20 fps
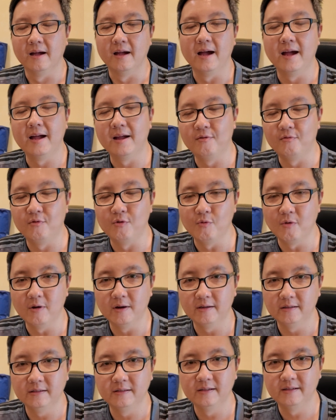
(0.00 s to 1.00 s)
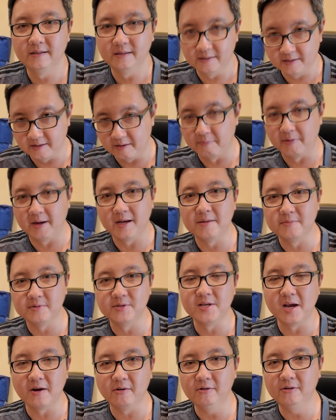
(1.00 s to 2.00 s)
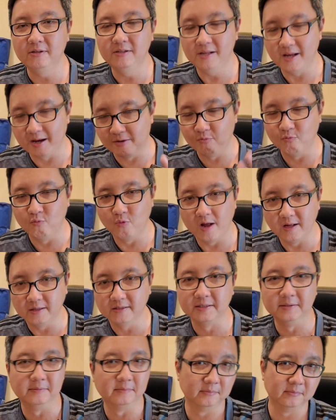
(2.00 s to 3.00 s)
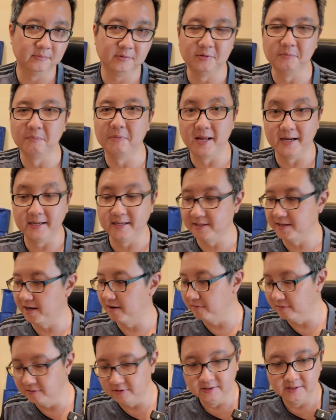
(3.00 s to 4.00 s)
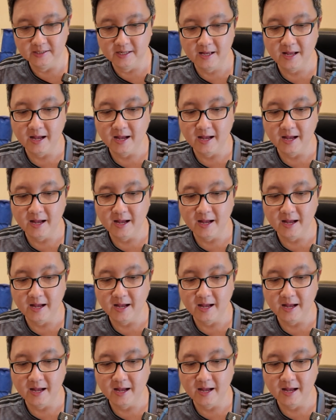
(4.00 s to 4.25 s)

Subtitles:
Hi everyone, my name is Daryl and welcome to Planet Daryl.